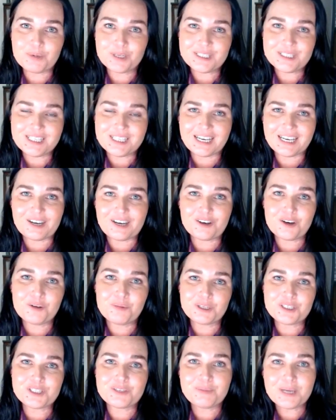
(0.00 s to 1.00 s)
printing out a
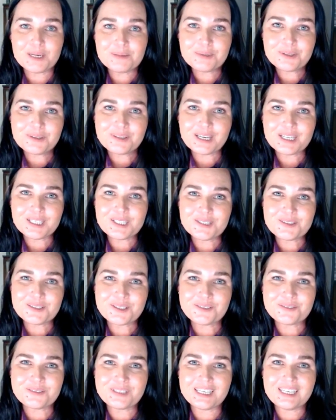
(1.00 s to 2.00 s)
bunch of paper that you
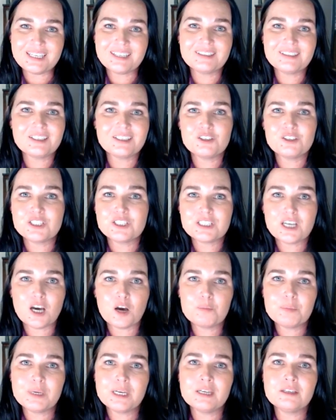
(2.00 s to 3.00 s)
don't need. You just
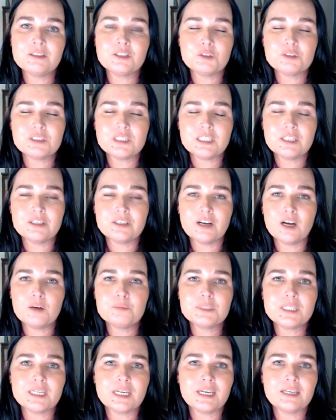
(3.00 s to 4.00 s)
hop in, you see your
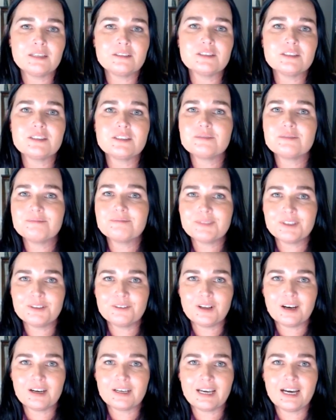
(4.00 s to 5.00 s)
updates, you
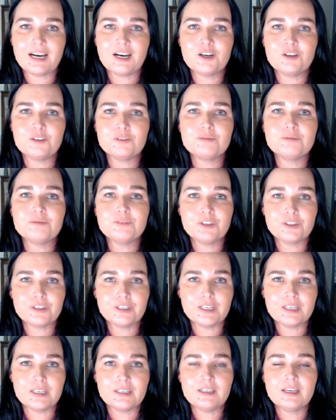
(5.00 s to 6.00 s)
log out, you're
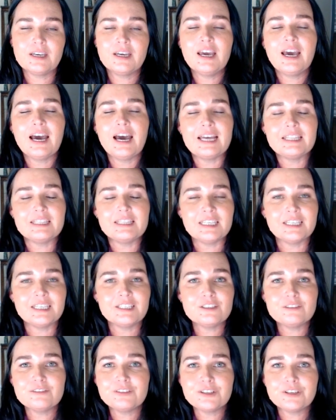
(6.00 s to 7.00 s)
good. At the
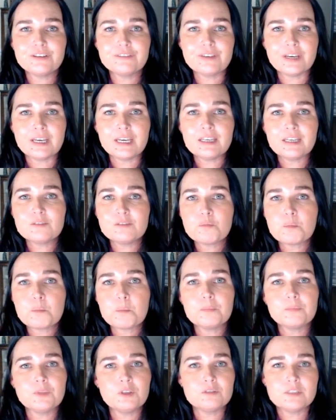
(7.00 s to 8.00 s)
end of your event,
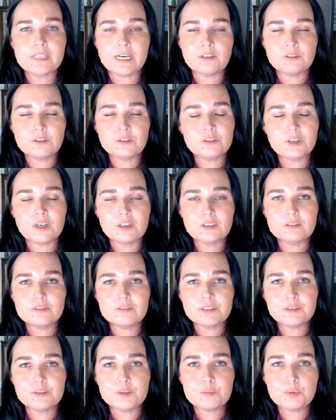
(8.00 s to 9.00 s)
you download all of
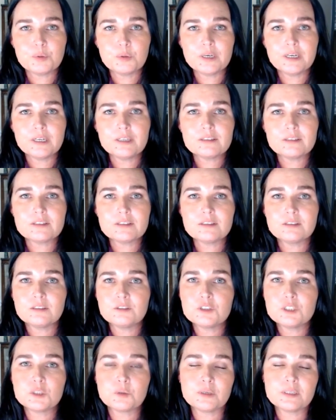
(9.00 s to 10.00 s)
your reports,
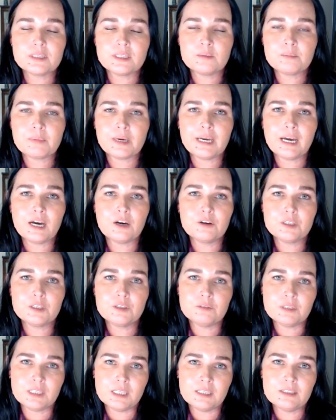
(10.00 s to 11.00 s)
you sort them by how
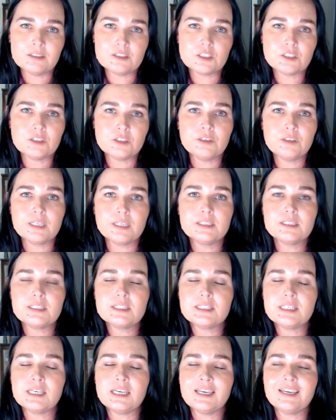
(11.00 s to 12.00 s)
you need so you can
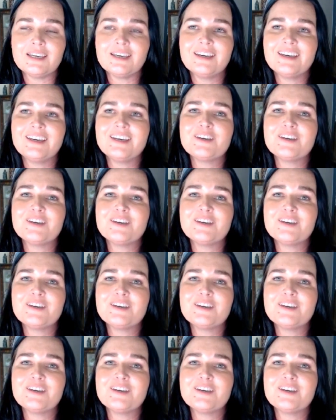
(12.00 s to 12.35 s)
see